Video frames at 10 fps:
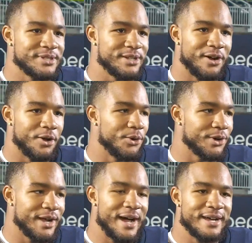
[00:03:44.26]
seeing all the
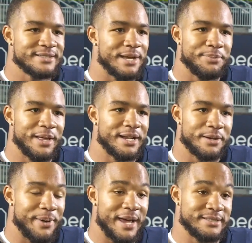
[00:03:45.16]
older guys that played in
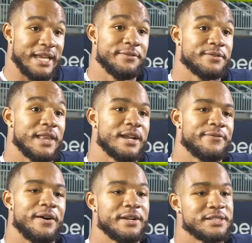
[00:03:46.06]
the past that even laid a
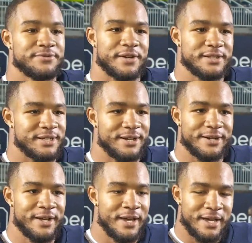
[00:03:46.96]
foundation for us
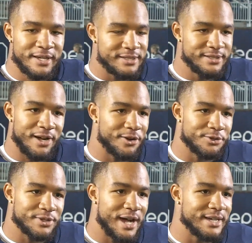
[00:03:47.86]
here, seeing all
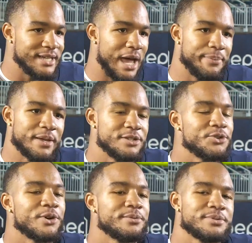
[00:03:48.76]
those guys happy and
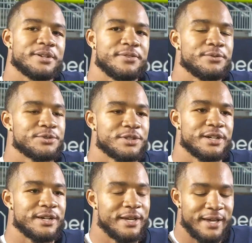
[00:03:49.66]
enjoying themselves, it was
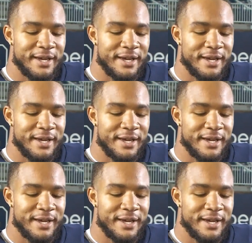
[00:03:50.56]
good.